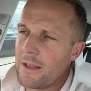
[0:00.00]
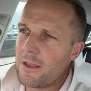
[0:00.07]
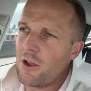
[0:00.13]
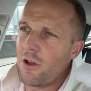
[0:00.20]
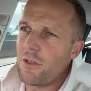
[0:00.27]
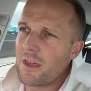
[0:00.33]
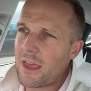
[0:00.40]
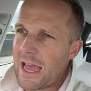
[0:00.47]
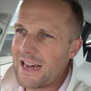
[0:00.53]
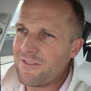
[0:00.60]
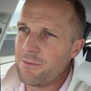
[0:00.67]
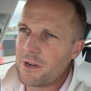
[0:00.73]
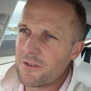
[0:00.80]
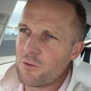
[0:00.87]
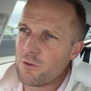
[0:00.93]
The
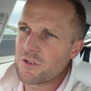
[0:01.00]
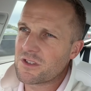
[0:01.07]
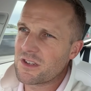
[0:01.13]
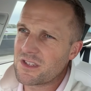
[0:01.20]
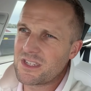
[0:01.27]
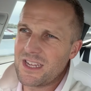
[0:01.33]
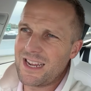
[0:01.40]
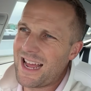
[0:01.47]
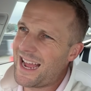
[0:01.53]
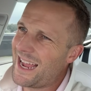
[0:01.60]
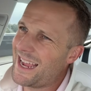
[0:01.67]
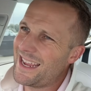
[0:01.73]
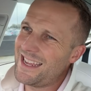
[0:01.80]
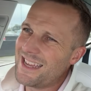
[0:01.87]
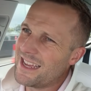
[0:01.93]
government have also said,
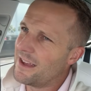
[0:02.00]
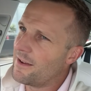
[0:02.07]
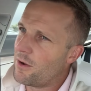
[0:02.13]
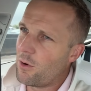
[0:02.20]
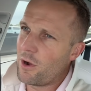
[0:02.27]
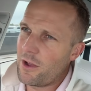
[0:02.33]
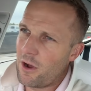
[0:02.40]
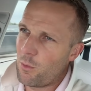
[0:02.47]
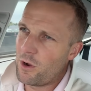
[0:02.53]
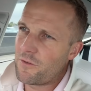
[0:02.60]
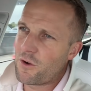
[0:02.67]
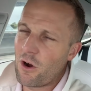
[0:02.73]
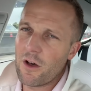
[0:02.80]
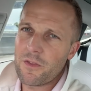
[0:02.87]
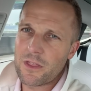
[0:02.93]
hey, we've
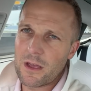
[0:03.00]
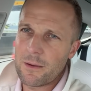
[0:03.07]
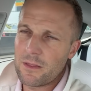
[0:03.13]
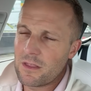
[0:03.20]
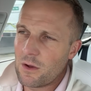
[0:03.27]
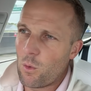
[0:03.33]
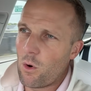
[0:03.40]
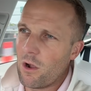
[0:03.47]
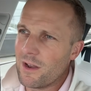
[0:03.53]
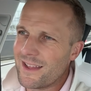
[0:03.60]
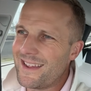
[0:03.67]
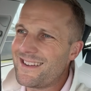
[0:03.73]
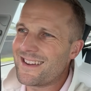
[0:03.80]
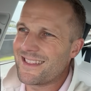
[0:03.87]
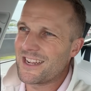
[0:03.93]
got the
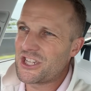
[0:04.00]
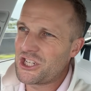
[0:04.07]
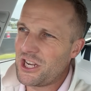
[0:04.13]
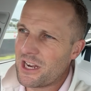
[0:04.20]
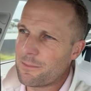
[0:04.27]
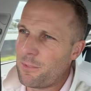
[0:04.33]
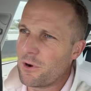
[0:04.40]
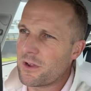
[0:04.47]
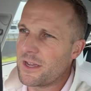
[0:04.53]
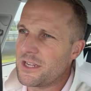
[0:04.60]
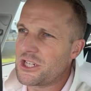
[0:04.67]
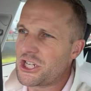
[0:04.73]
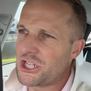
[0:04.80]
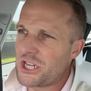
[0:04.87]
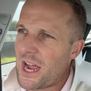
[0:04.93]
wallet, the checkbook
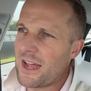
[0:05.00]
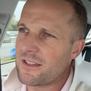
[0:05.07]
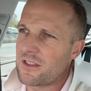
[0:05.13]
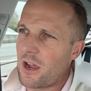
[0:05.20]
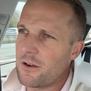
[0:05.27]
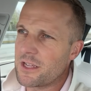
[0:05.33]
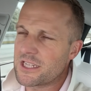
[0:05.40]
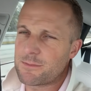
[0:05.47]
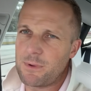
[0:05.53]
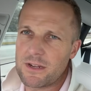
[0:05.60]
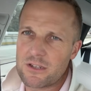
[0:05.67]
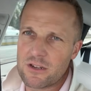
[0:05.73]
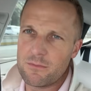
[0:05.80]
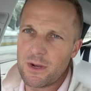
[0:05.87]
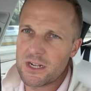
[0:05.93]
is shut, don't expect
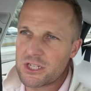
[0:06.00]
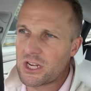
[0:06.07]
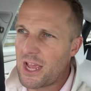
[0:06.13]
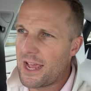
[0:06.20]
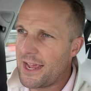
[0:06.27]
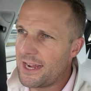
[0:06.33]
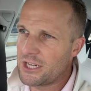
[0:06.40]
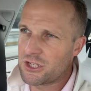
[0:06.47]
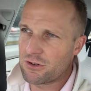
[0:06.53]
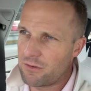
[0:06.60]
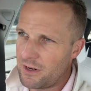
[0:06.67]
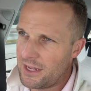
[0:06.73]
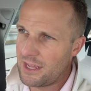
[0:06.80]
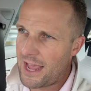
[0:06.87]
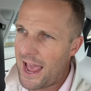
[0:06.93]
too much cash or
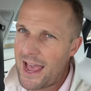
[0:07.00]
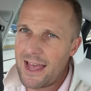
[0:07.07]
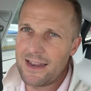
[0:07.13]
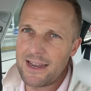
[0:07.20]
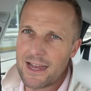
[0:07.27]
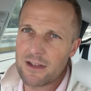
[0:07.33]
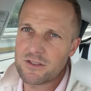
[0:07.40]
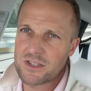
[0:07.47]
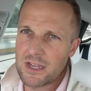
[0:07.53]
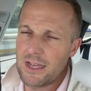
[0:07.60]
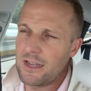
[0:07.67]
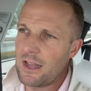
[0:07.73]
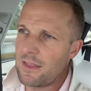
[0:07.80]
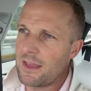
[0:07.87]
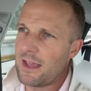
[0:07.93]
any handouts
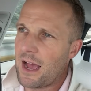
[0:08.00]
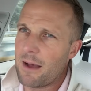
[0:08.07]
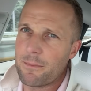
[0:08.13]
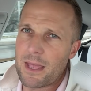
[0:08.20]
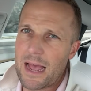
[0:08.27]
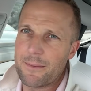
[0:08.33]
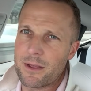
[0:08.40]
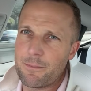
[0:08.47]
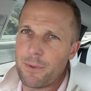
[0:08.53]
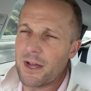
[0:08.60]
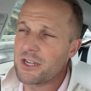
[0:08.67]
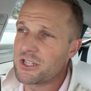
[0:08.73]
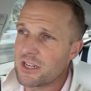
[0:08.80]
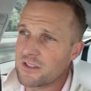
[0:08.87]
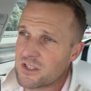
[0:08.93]
in the upcoming budget.